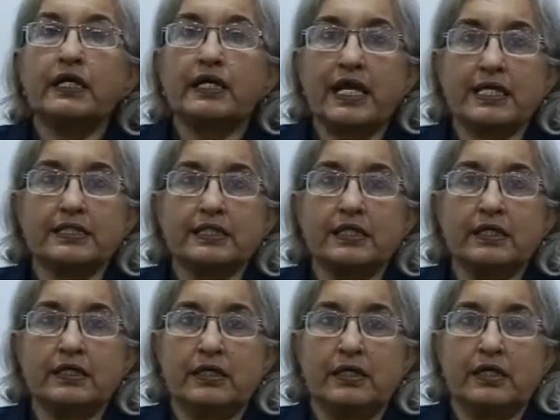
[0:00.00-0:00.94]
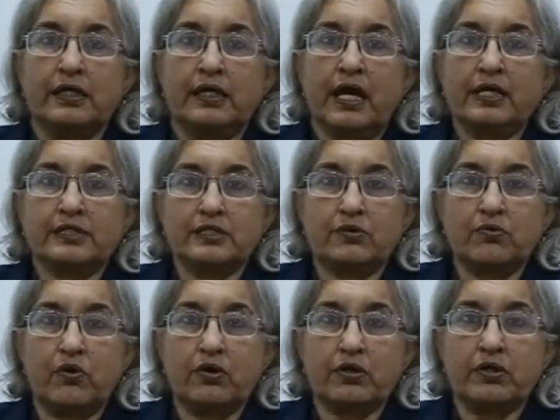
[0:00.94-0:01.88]
lesser, and
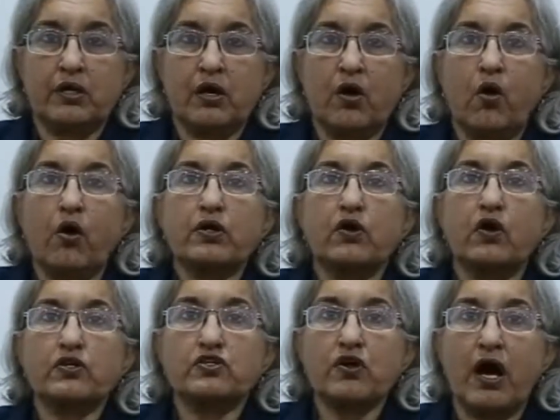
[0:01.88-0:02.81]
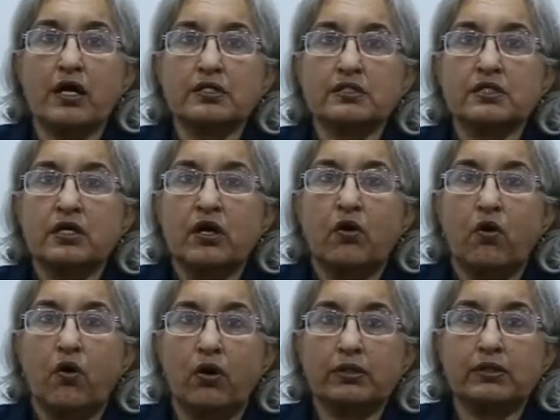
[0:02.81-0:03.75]
so on. Or contrast,
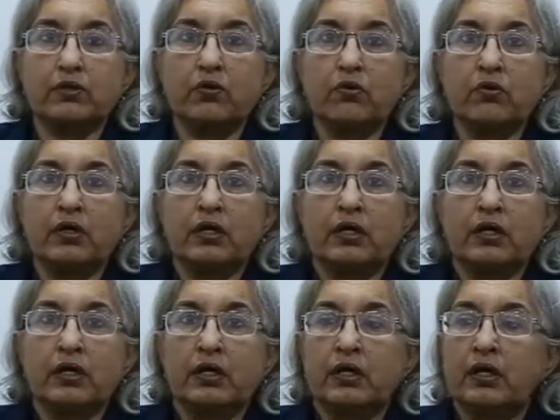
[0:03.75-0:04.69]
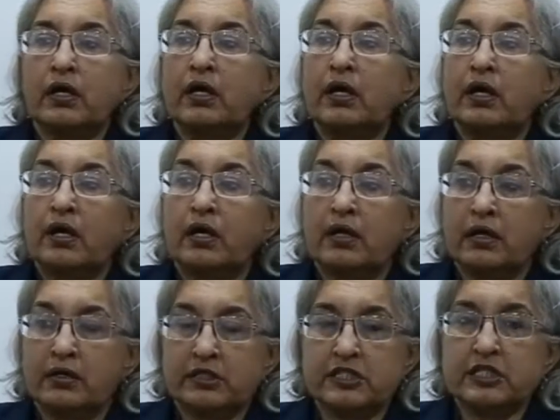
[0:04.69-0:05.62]
although,
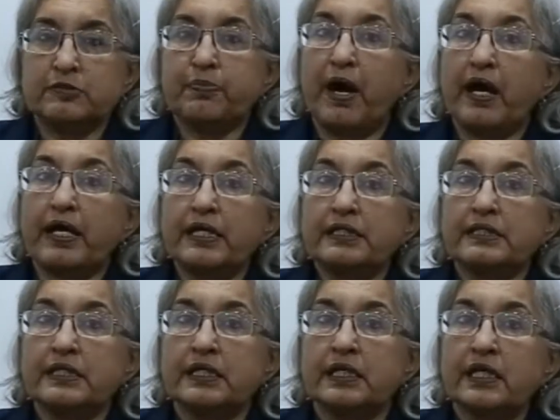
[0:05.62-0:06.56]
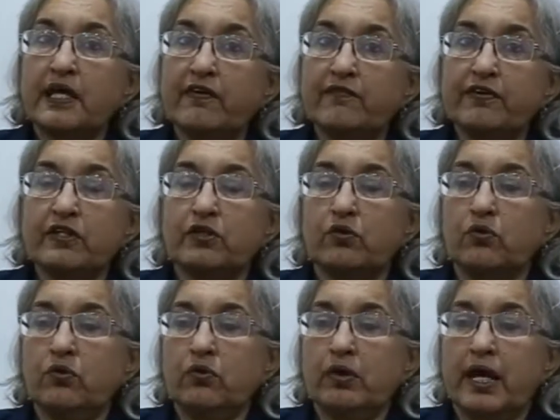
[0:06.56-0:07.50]
despite, even
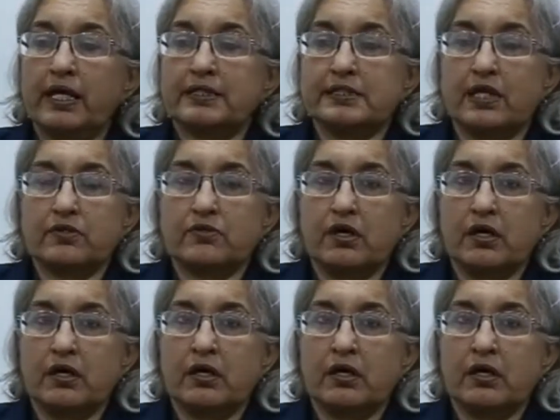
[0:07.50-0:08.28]
though, etc.